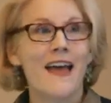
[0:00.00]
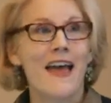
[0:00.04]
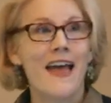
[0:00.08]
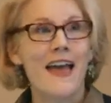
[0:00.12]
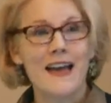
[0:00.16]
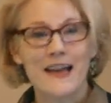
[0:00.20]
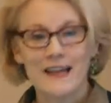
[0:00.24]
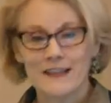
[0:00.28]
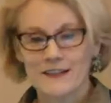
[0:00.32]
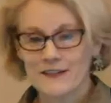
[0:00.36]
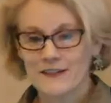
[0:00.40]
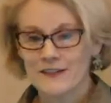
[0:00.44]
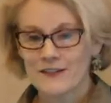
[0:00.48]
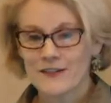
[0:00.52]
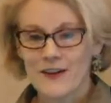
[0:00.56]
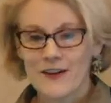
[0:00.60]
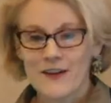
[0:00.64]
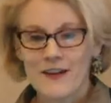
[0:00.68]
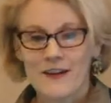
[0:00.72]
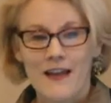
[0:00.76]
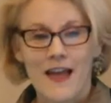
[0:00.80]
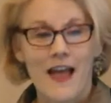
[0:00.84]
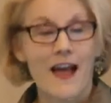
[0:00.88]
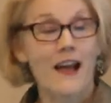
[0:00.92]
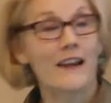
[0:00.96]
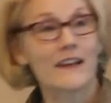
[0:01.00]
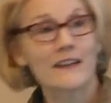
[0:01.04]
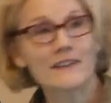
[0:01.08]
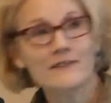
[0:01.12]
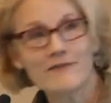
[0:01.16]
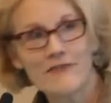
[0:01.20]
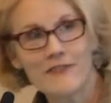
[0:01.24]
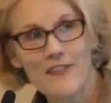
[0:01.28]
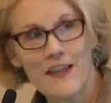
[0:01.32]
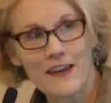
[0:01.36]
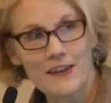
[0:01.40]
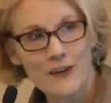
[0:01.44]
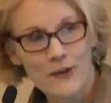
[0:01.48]
And Ellen,
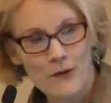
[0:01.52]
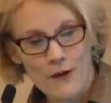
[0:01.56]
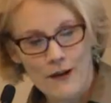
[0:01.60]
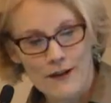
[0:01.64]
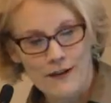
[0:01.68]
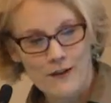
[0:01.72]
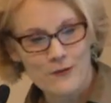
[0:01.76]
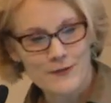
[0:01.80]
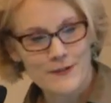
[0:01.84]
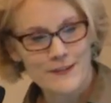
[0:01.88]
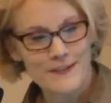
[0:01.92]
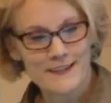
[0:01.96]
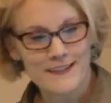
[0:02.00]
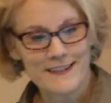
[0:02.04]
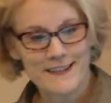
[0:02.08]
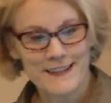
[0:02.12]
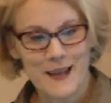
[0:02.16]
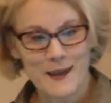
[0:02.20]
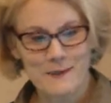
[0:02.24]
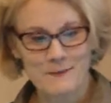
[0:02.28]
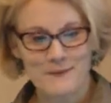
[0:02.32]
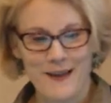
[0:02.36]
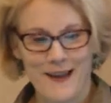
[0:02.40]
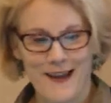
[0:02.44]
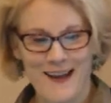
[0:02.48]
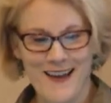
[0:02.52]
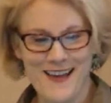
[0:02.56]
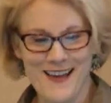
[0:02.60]
thank you. I used the same